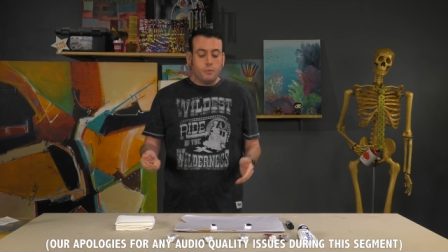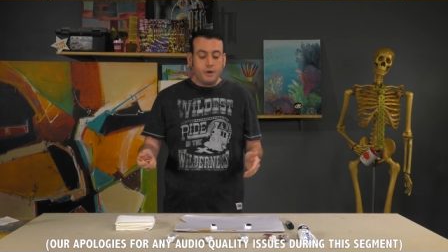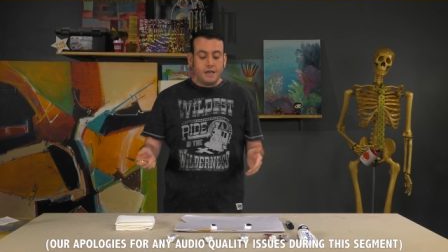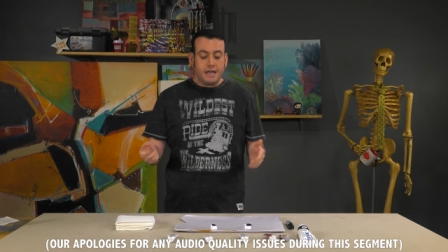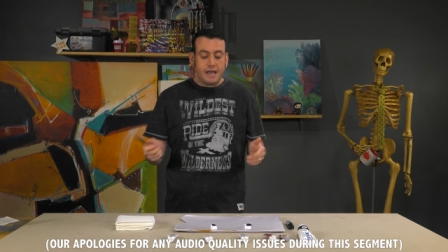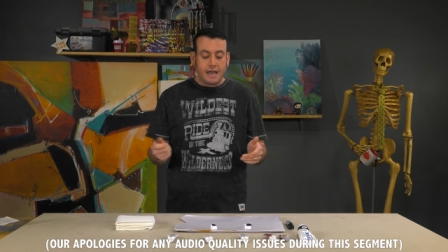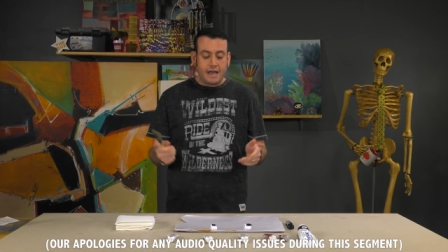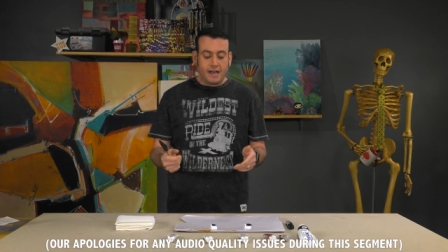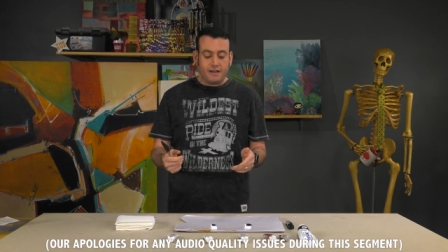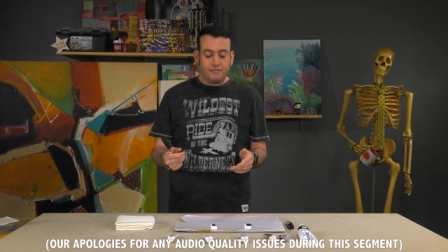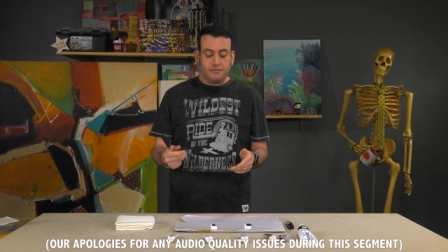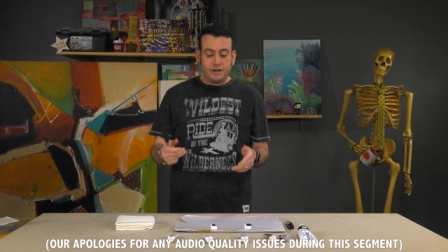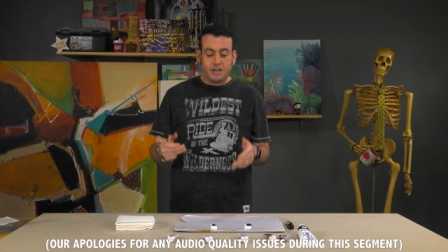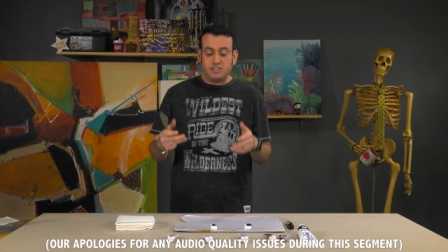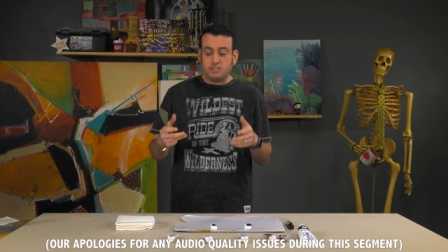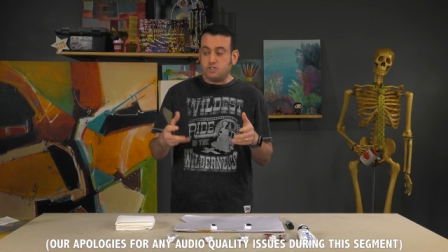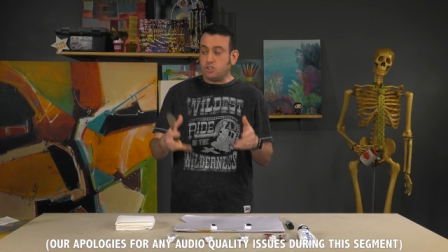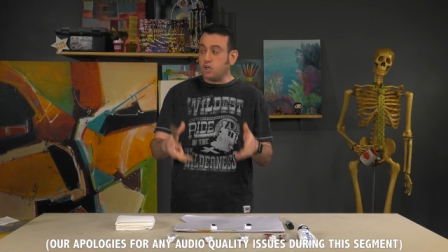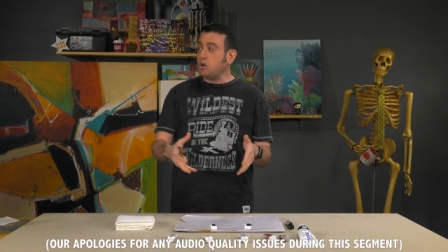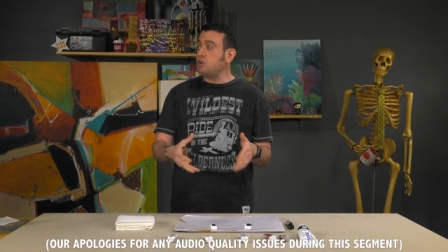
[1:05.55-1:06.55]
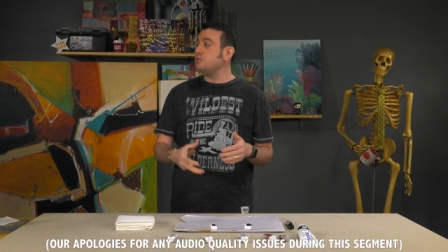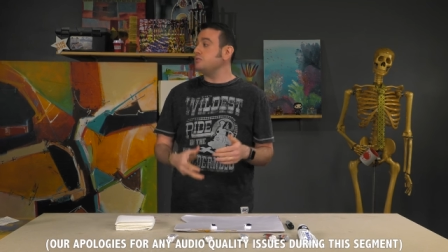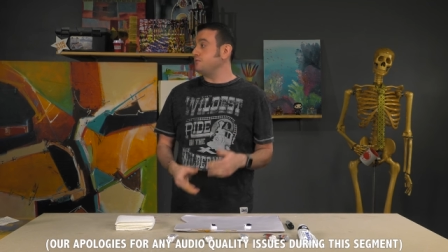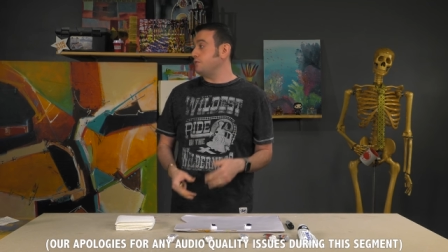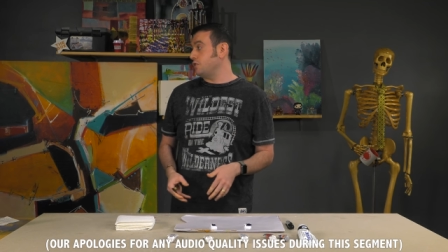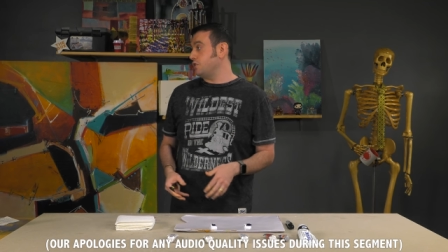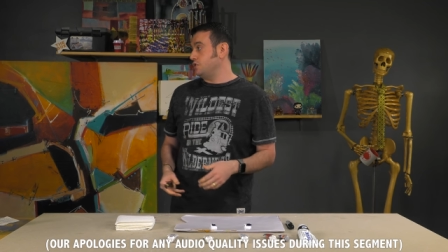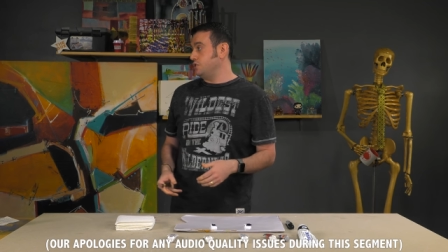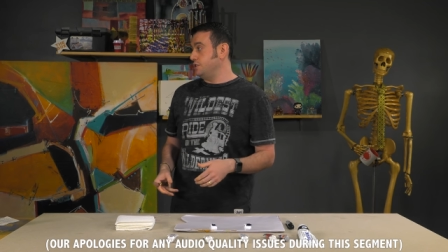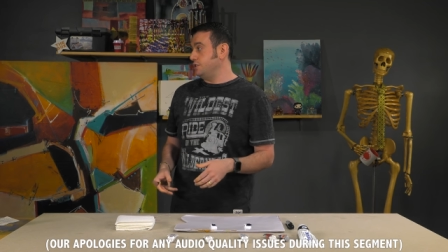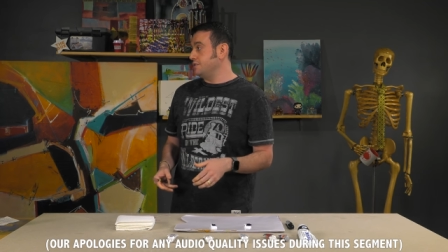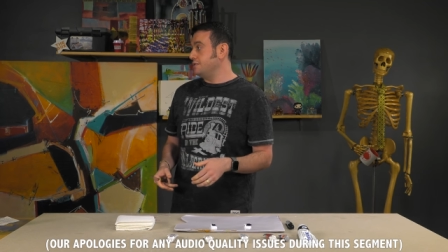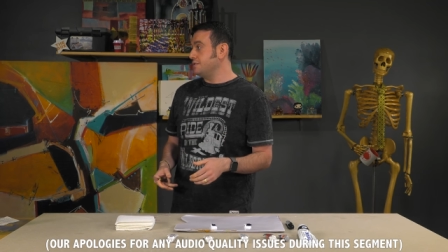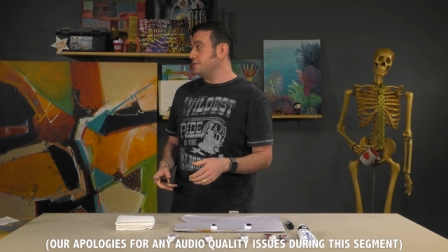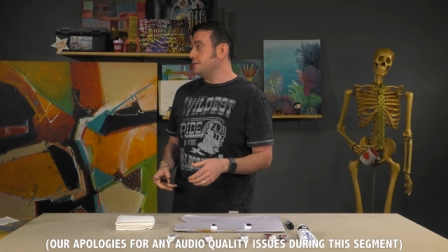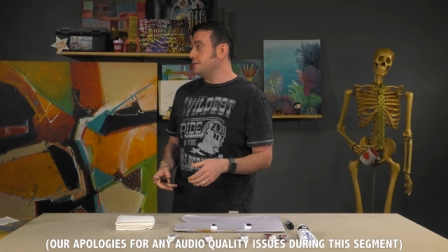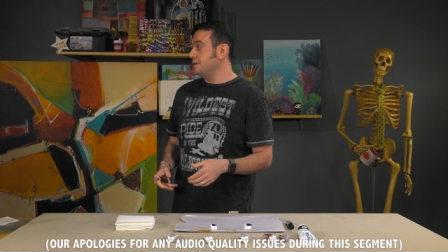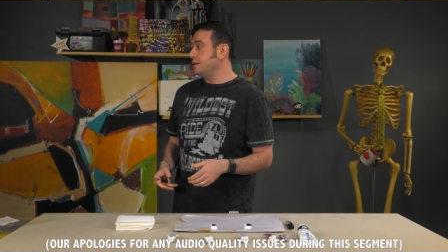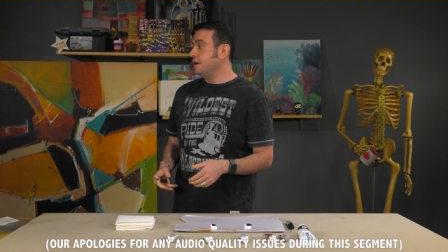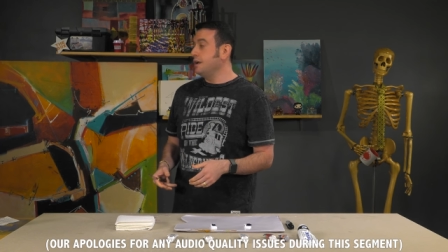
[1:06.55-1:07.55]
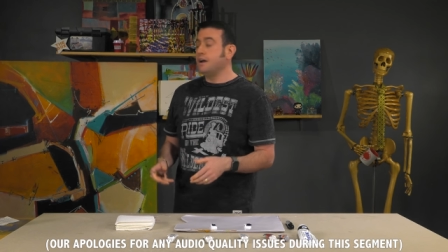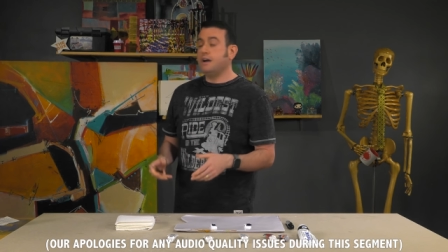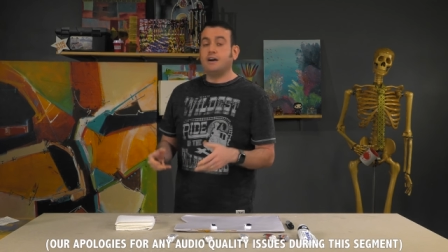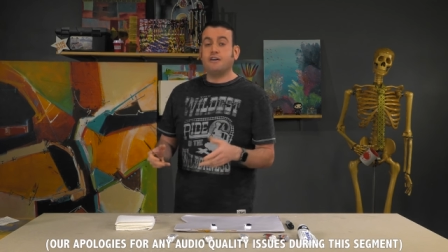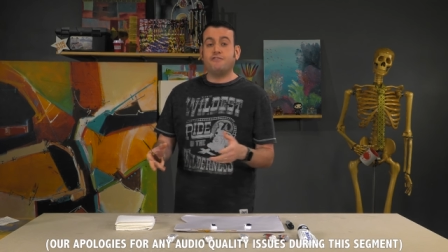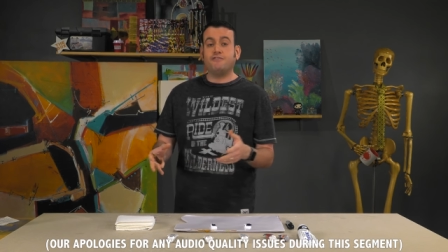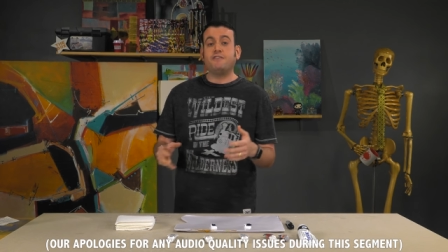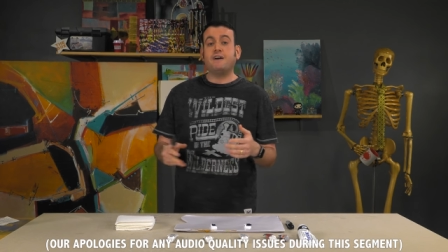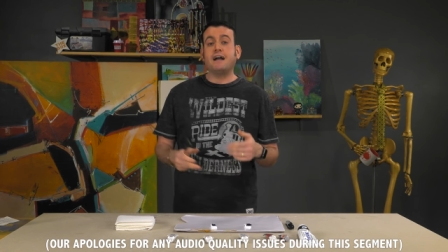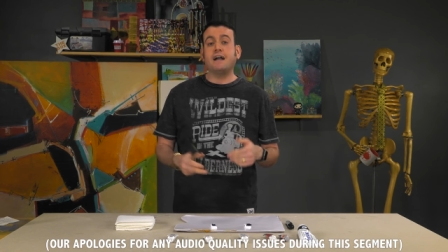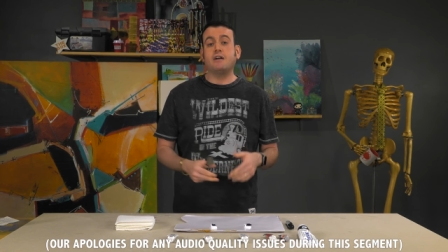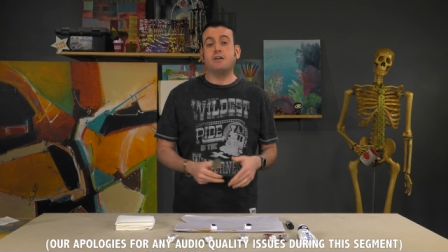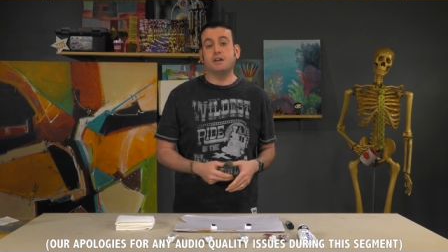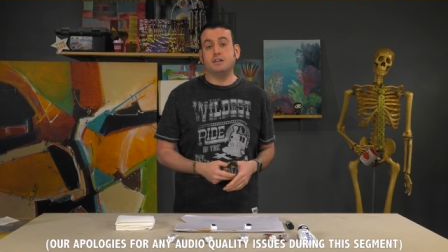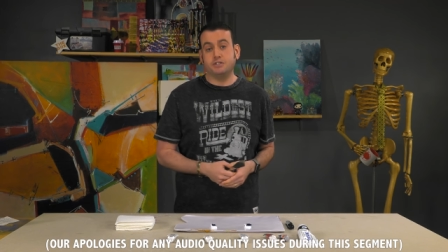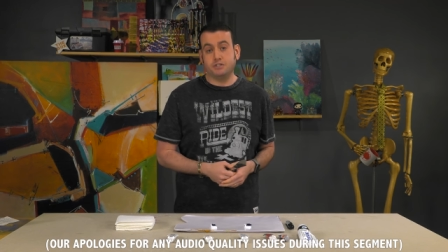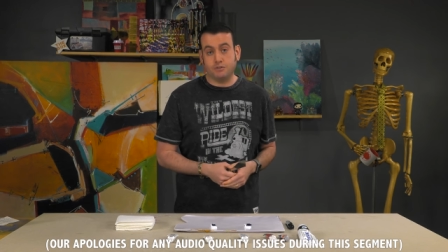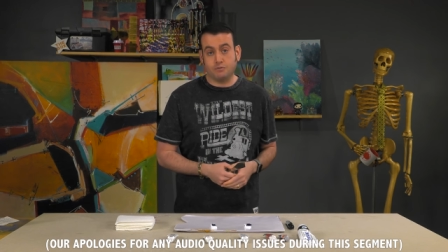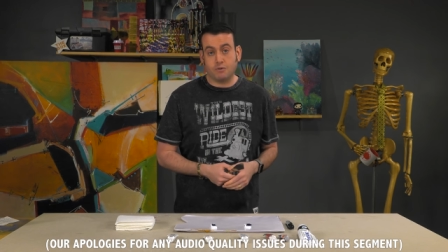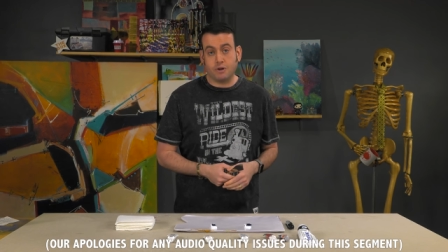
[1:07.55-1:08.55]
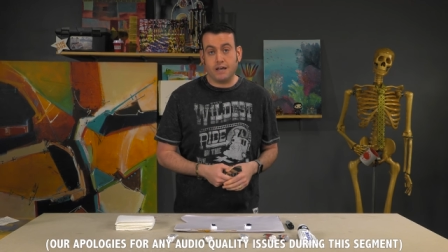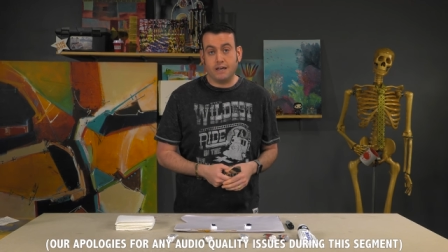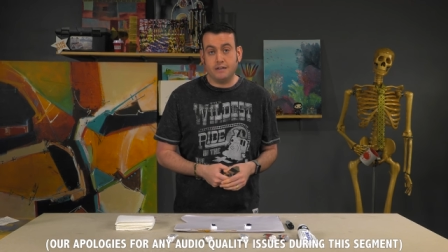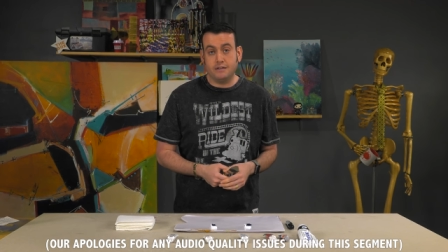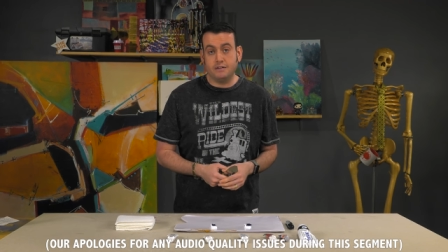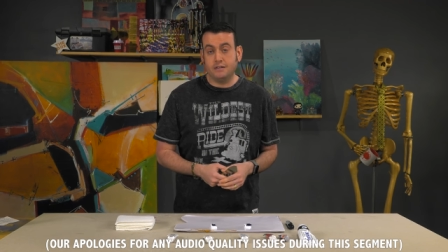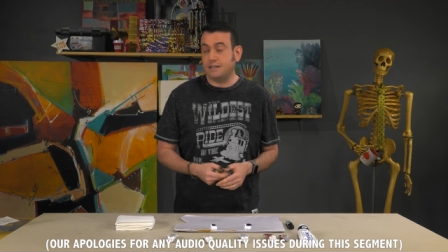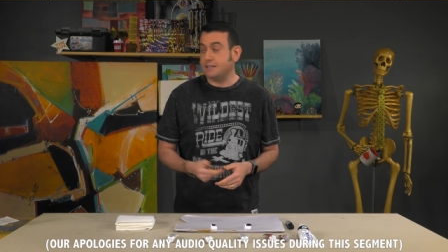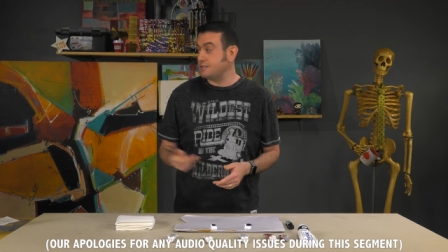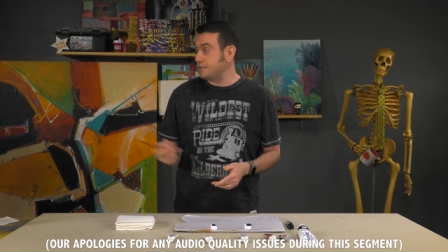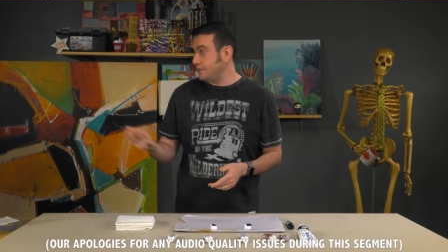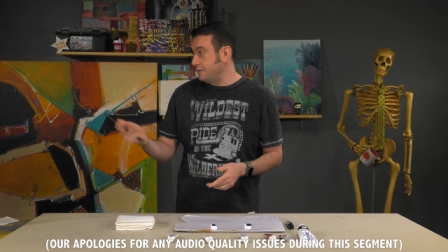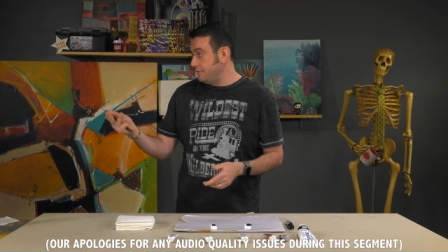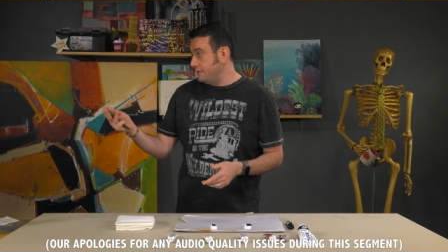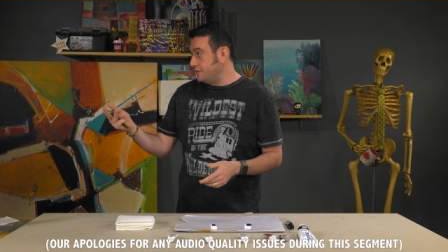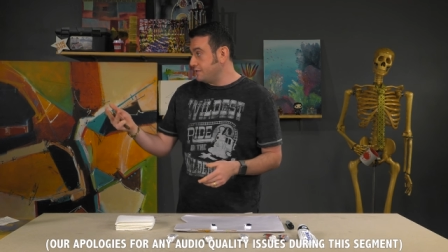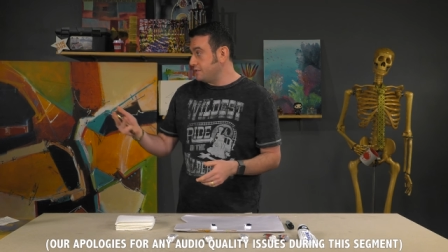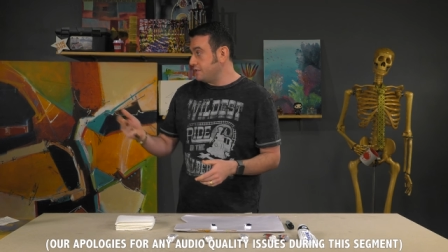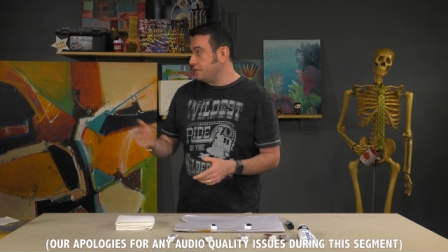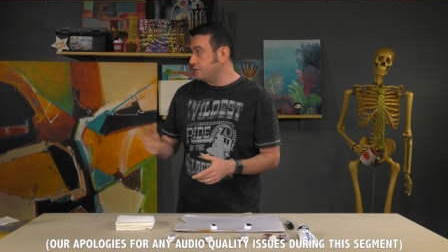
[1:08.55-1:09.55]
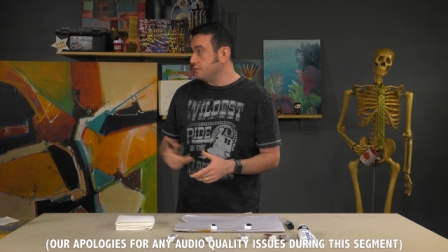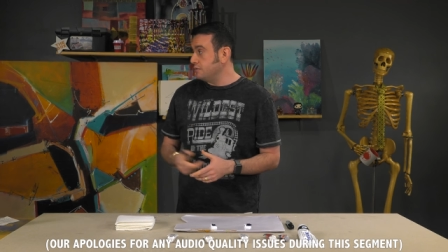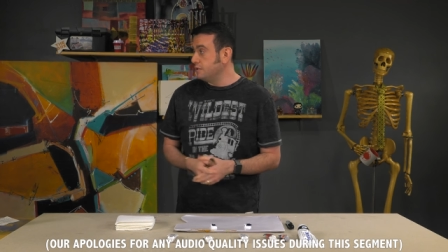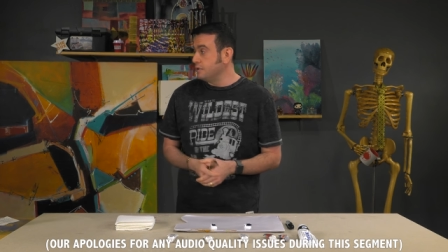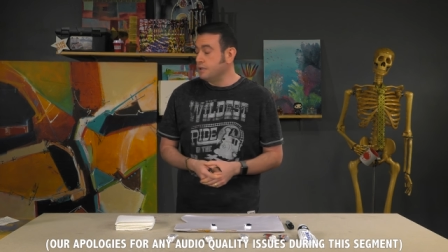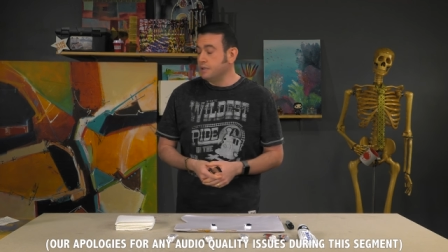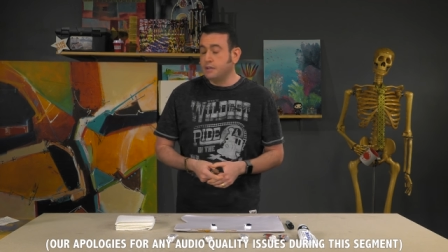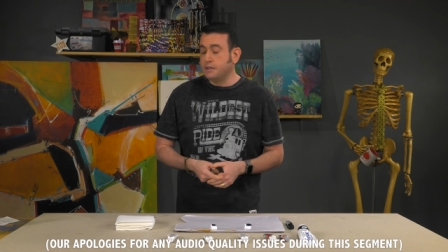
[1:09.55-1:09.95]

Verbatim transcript: We have adult versions of Fire Engine Red, as Olivia so